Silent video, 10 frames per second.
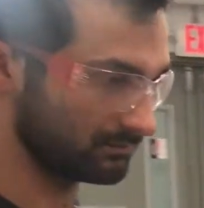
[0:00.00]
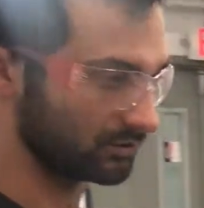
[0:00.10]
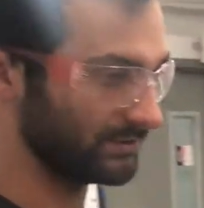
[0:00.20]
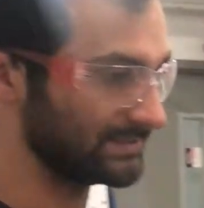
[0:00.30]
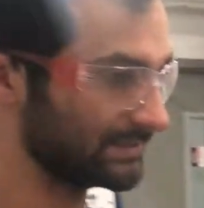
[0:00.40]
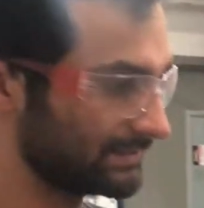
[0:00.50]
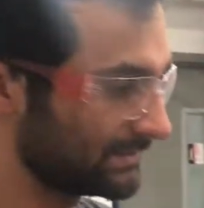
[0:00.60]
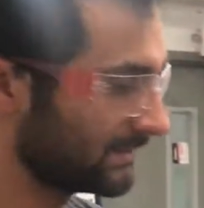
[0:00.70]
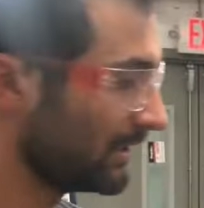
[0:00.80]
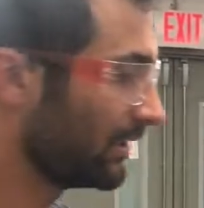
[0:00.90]

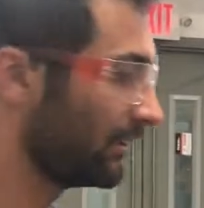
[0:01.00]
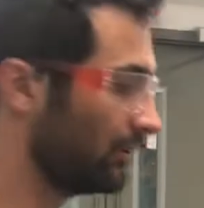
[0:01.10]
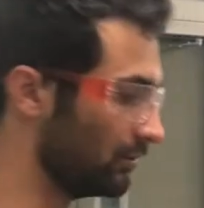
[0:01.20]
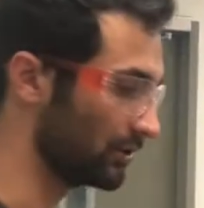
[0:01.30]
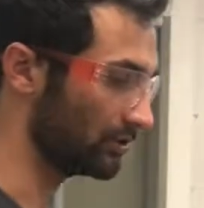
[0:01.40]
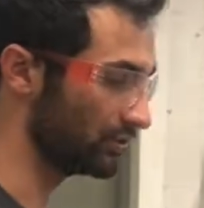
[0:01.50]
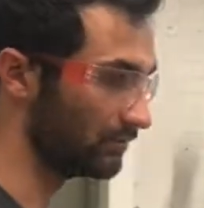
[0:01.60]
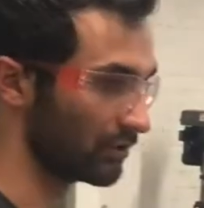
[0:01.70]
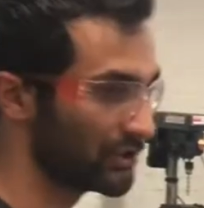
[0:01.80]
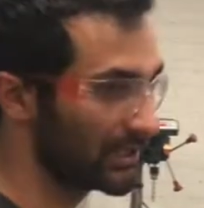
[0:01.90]
creases, you could do
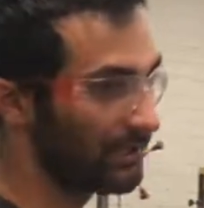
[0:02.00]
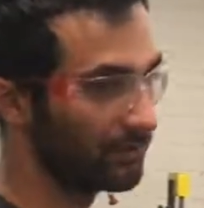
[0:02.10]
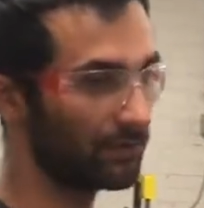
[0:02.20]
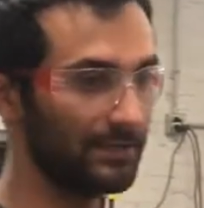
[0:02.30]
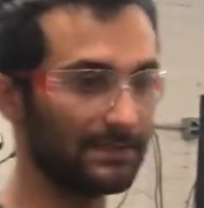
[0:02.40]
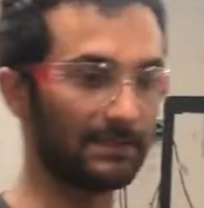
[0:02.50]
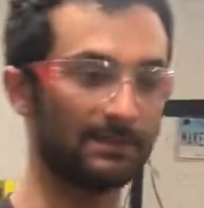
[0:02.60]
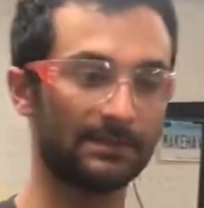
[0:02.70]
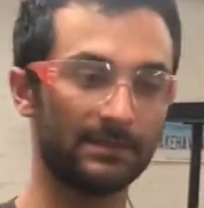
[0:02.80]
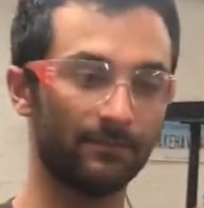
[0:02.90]
more shallow
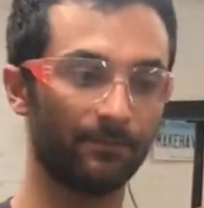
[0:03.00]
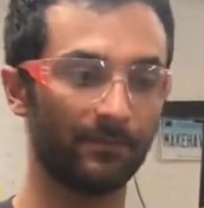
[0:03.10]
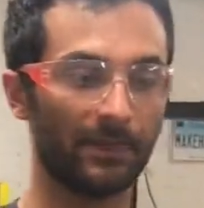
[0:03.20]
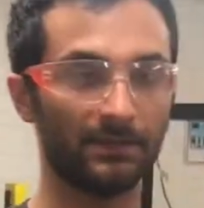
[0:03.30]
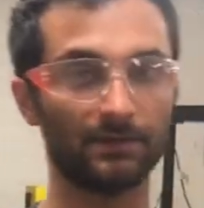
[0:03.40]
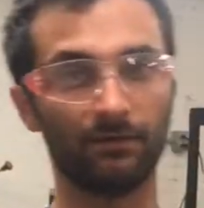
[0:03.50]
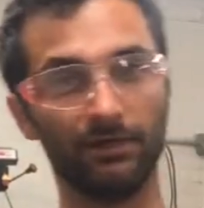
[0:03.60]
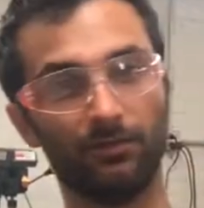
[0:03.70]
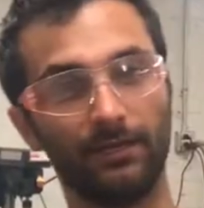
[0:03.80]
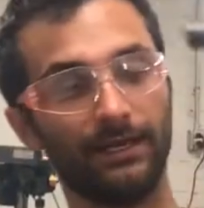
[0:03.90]
creases, and so
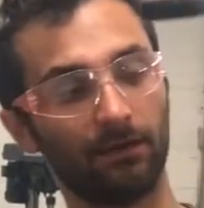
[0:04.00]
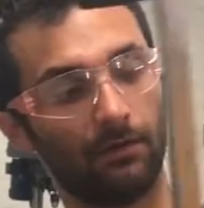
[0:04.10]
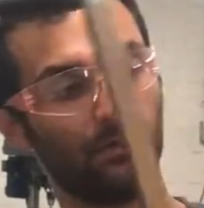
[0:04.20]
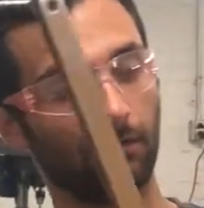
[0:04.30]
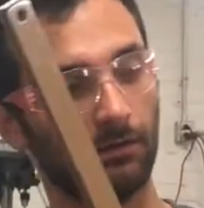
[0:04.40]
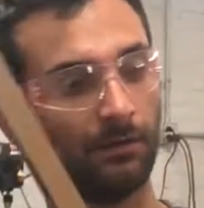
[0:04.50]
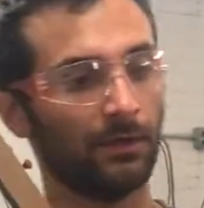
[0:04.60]
you could get a whole